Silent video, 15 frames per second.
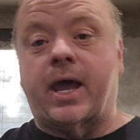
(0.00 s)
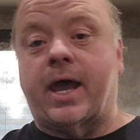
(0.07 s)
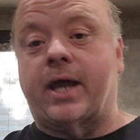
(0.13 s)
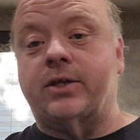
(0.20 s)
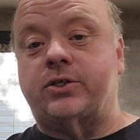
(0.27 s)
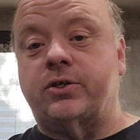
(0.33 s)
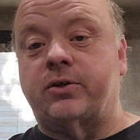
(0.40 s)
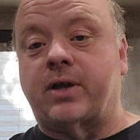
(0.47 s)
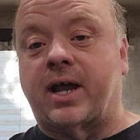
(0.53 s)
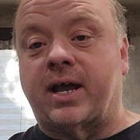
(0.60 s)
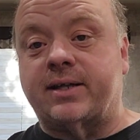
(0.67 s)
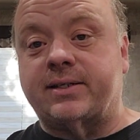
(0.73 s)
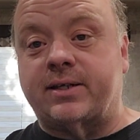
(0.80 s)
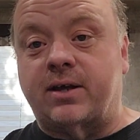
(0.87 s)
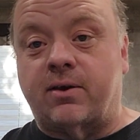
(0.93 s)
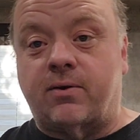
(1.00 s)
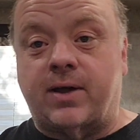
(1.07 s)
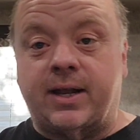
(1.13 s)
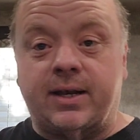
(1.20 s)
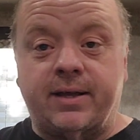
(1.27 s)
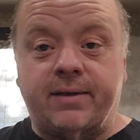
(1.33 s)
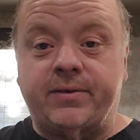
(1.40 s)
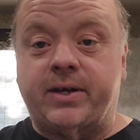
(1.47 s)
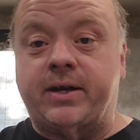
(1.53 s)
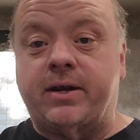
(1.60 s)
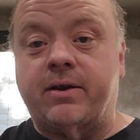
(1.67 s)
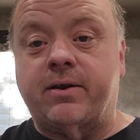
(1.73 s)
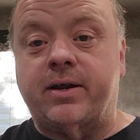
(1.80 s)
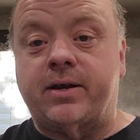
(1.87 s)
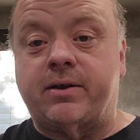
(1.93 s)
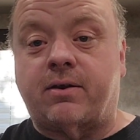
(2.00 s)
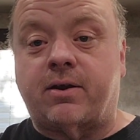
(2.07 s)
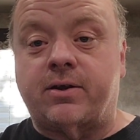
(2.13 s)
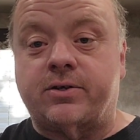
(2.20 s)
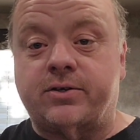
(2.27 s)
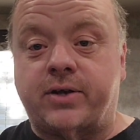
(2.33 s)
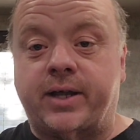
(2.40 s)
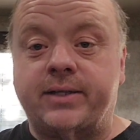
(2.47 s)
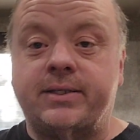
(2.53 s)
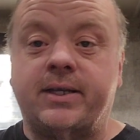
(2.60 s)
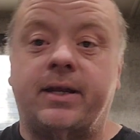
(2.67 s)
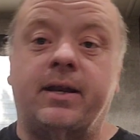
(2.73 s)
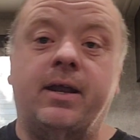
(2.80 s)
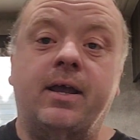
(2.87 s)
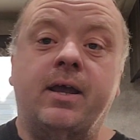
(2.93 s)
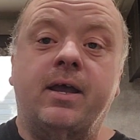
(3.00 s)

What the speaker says: As you guys know, I love it here at Dart Transit.